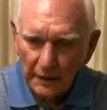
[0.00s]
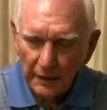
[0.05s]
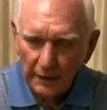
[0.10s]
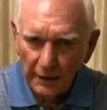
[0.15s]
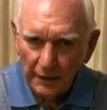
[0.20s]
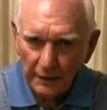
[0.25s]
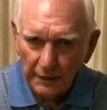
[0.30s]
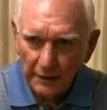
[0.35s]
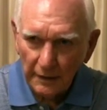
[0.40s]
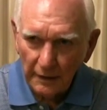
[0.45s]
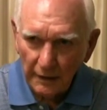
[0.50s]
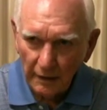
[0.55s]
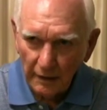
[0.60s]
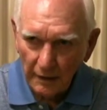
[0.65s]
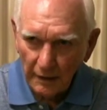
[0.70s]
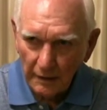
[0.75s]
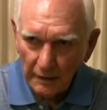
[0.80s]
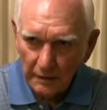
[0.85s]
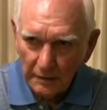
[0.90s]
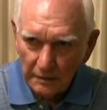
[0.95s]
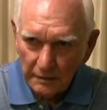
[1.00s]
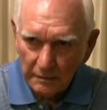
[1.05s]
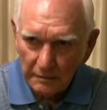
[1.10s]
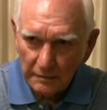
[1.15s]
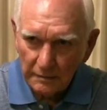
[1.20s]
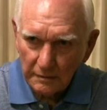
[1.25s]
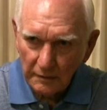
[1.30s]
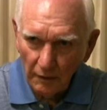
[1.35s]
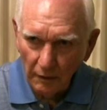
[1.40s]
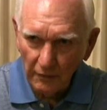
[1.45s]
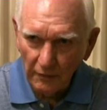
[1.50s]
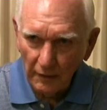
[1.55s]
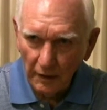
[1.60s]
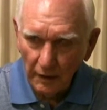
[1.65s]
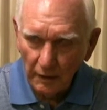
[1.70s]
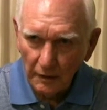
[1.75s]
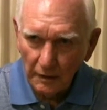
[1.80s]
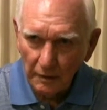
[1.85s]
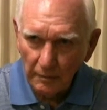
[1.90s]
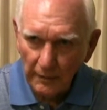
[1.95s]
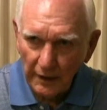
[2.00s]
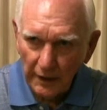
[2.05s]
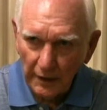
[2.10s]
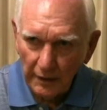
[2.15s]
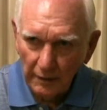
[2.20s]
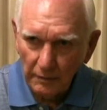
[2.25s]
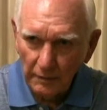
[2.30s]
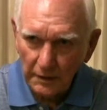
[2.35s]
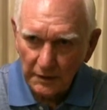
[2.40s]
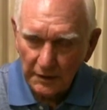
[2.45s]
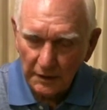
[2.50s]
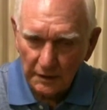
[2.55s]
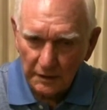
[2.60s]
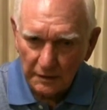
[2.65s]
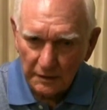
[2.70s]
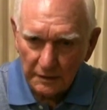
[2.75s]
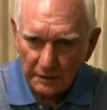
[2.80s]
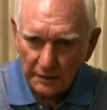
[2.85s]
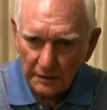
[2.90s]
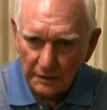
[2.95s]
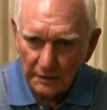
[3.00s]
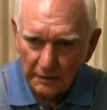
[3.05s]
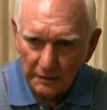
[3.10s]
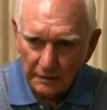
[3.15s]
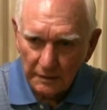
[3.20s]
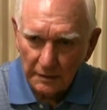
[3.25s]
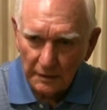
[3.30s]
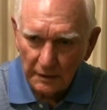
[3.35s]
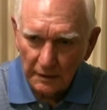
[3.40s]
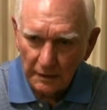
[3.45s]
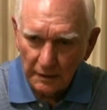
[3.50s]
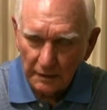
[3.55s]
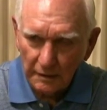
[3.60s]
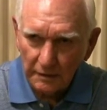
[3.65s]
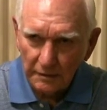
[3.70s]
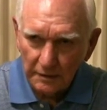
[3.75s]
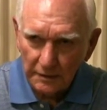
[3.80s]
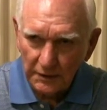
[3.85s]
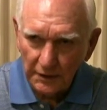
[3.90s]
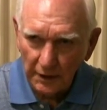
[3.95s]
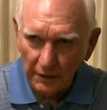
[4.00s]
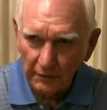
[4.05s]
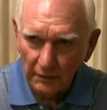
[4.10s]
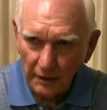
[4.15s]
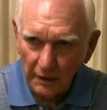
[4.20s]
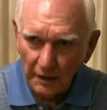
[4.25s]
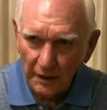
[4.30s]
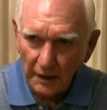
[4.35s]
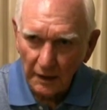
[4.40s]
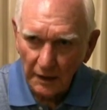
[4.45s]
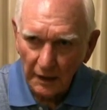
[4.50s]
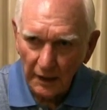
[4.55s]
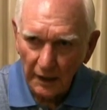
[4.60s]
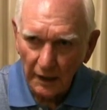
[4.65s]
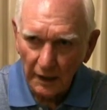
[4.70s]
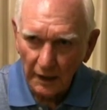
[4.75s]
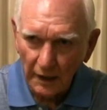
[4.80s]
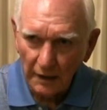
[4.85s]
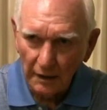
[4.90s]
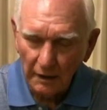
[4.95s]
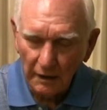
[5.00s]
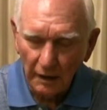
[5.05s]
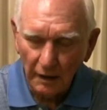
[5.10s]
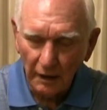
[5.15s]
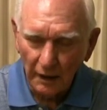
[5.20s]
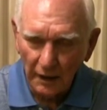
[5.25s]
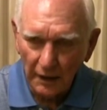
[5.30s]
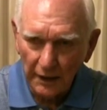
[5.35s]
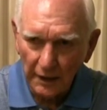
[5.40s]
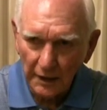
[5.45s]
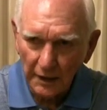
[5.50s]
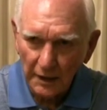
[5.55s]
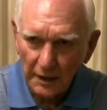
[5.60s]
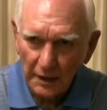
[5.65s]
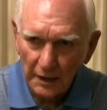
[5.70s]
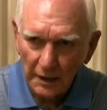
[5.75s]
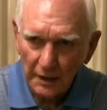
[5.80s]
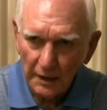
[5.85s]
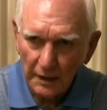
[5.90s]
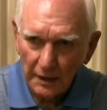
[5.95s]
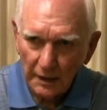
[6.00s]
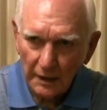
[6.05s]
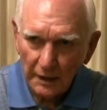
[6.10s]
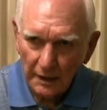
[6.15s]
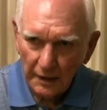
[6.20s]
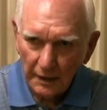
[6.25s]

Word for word: and our overall commander was uh, General Holland, Holland mm-hmm.